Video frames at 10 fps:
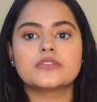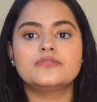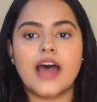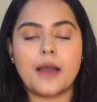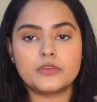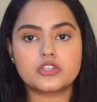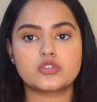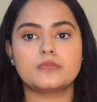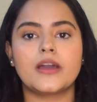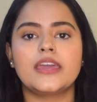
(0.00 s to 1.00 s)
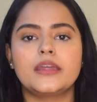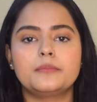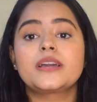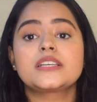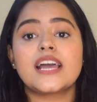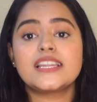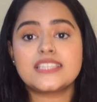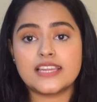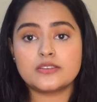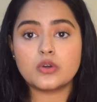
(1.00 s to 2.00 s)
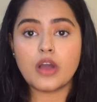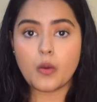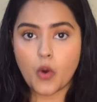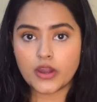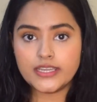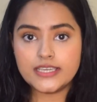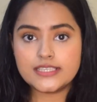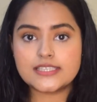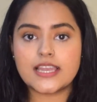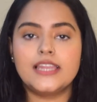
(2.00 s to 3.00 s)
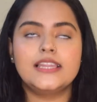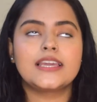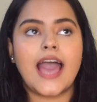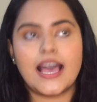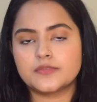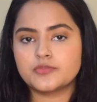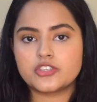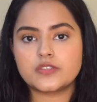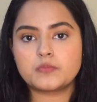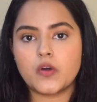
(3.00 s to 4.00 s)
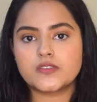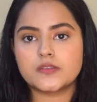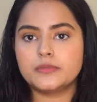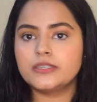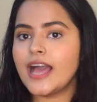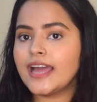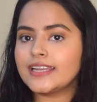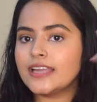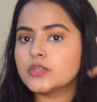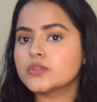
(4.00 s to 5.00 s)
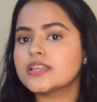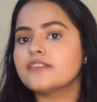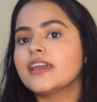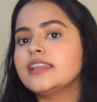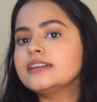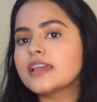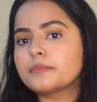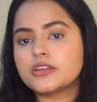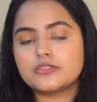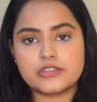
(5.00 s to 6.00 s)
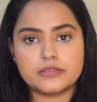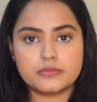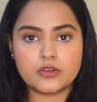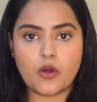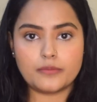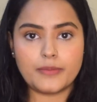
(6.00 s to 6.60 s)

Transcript: of damage to my hair because I tend to avoid heat styling as much as possible, and I don't have any chemical treatment on